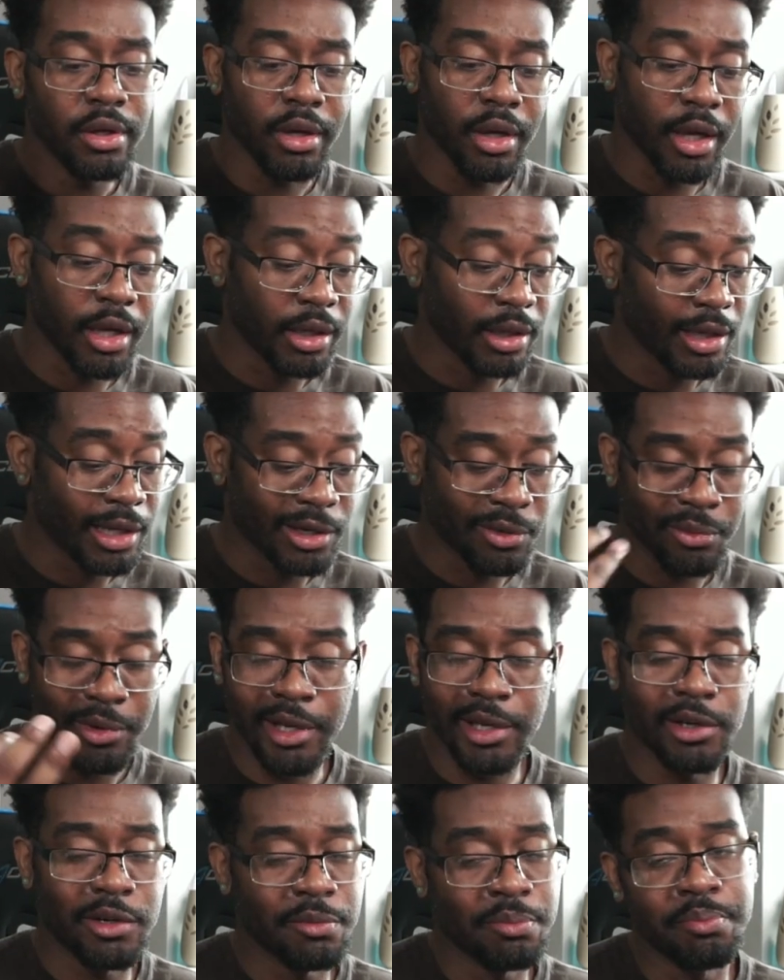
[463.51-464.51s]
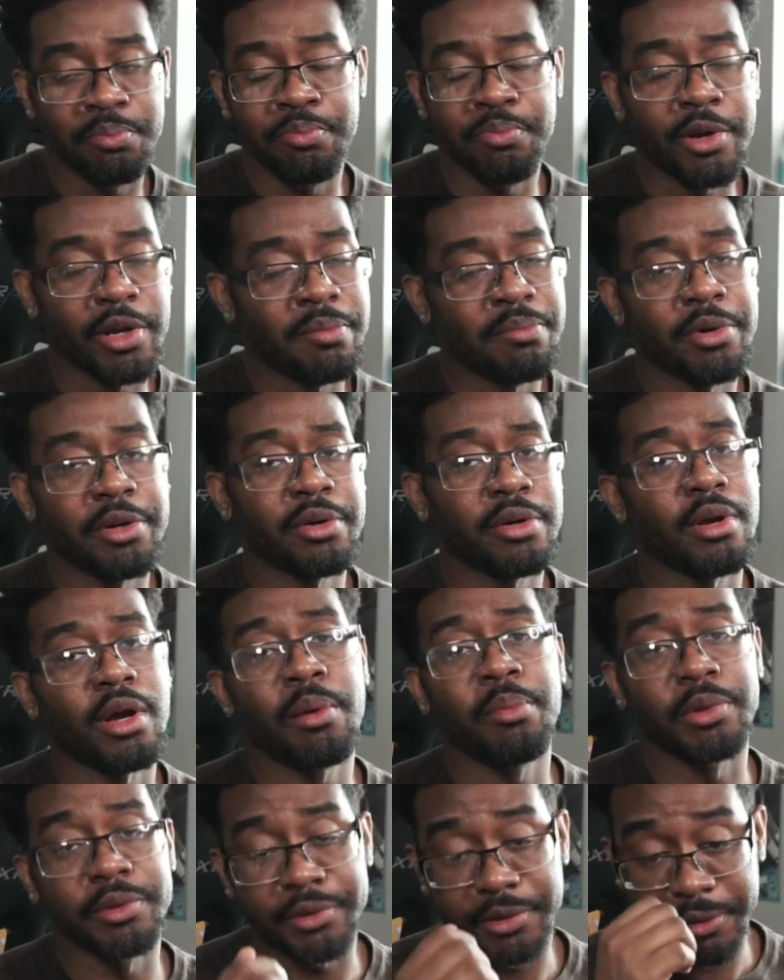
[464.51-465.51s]
and like regular bread and butter
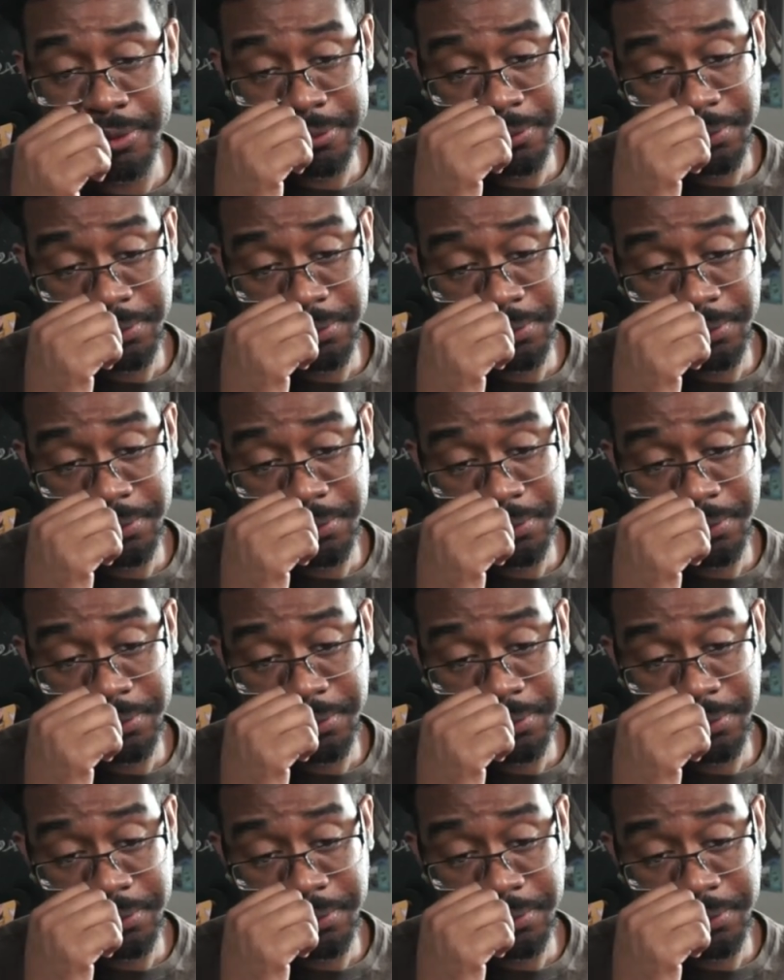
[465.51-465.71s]
combos,